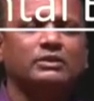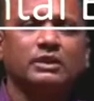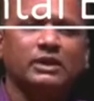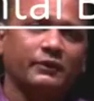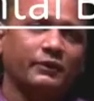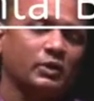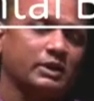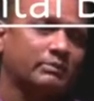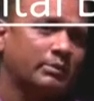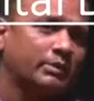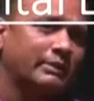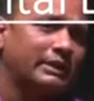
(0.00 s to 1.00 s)
If you could
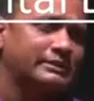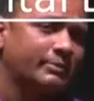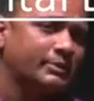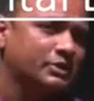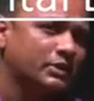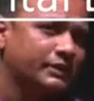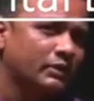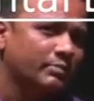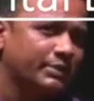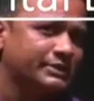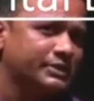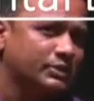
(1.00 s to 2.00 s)
remember my summation of T1
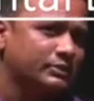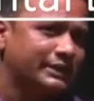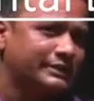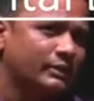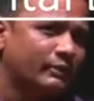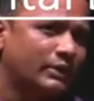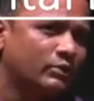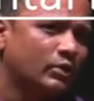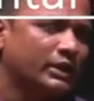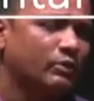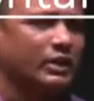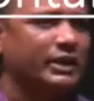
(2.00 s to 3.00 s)
plus T2, that is the value over
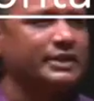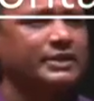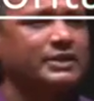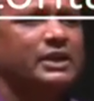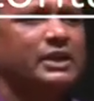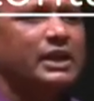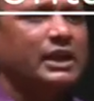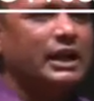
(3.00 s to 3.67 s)
here what I written, and